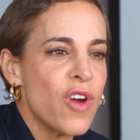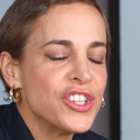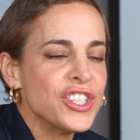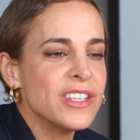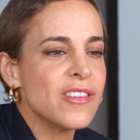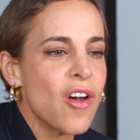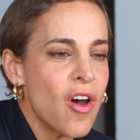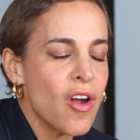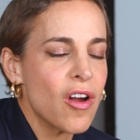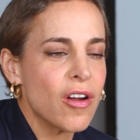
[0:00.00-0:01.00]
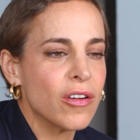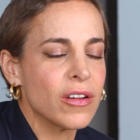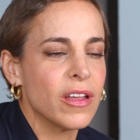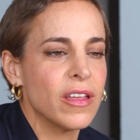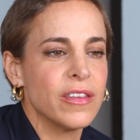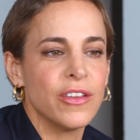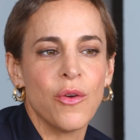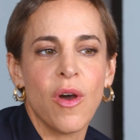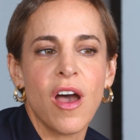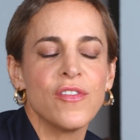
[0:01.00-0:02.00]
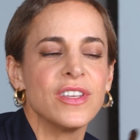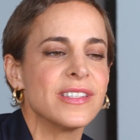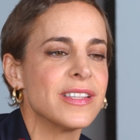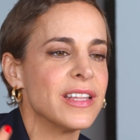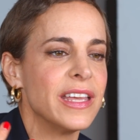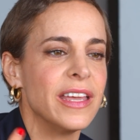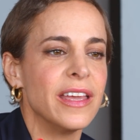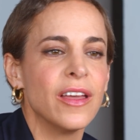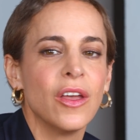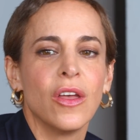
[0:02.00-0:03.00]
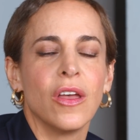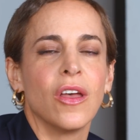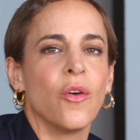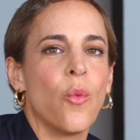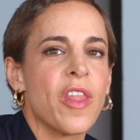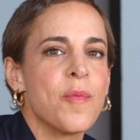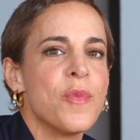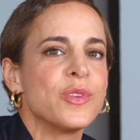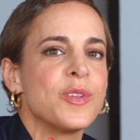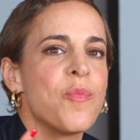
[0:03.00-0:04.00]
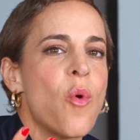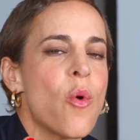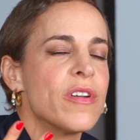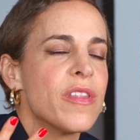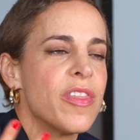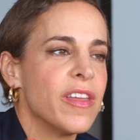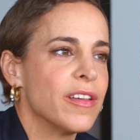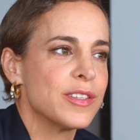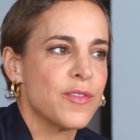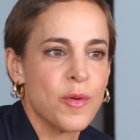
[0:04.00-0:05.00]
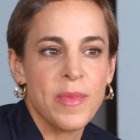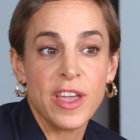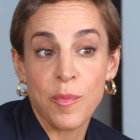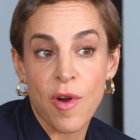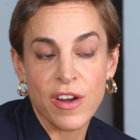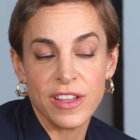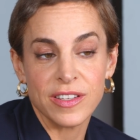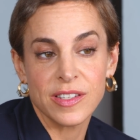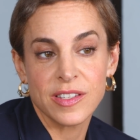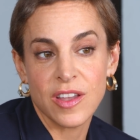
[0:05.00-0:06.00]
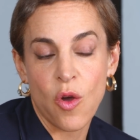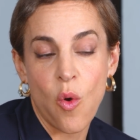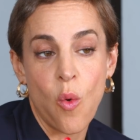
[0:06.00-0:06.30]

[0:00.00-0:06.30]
Brushes are, you know, obviously one of the most important things for a makeup artist,